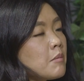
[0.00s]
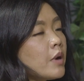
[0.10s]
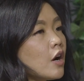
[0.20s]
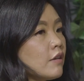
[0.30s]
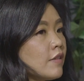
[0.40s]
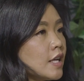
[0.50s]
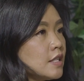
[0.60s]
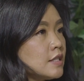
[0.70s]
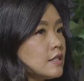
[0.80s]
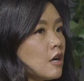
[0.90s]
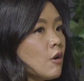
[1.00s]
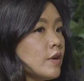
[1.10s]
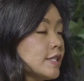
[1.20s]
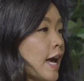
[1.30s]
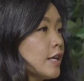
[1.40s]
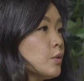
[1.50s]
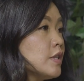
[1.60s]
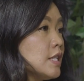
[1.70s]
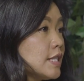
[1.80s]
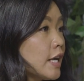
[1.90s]
and part of that is always act
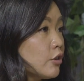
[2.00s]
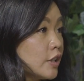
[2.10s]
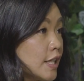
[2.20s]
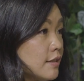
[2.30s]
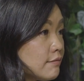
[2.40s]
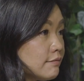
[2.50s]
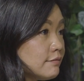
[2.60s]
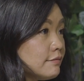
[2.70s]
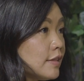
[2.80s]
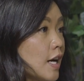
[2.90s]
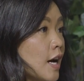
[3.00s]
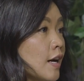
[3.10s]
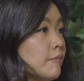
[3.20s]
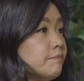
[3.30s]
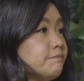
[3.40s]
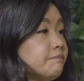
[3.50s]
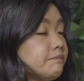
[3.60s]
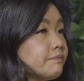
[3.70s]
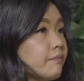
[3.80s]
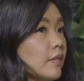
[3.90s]
with integrity.
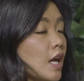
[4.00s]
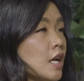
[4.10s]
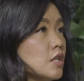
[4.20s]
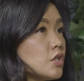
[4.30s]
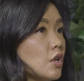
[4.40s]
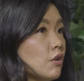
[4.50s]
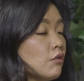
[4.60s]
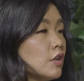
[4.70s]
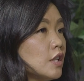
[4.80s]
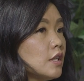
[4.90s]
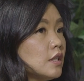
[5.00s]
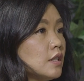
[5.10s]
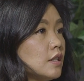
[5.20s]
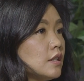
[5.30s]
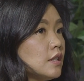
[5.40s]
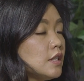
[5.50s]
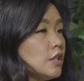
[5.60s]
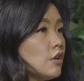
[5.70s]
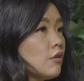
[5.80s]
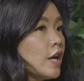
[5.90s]
And so,
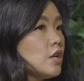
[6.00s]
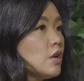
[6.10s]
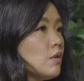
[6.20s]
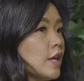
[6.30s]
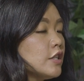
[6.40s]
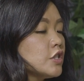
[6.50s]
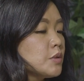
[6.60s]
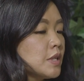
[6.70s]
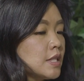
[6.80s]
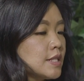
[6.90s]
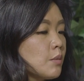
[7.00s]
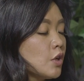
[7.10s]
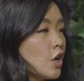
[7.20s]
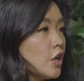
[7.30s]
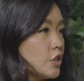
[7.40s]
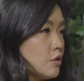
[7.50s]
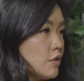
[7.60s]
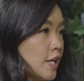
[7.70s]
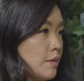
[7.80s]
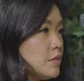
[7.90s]
and know that just because someone calls
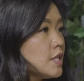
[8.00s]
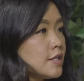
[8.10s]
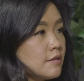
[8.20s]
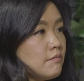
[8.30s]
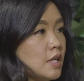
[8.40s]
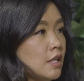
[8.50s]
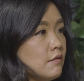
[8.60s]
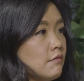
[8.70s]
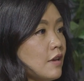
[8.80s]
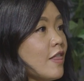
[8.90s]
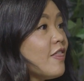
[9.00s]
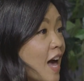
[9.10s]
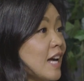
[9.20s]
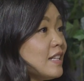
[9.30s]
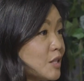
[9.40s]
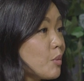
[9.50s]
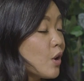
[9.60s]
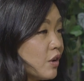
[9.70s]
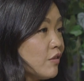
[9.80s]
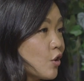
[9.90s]
you a name doesn't mean that is
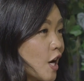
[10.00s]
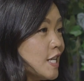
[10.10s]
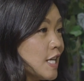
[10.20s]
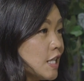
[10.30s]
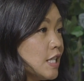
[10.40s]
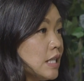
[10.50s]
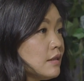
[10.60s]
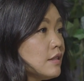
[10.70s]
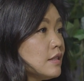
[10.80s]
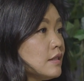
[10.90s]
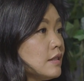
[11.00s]
part of your identity.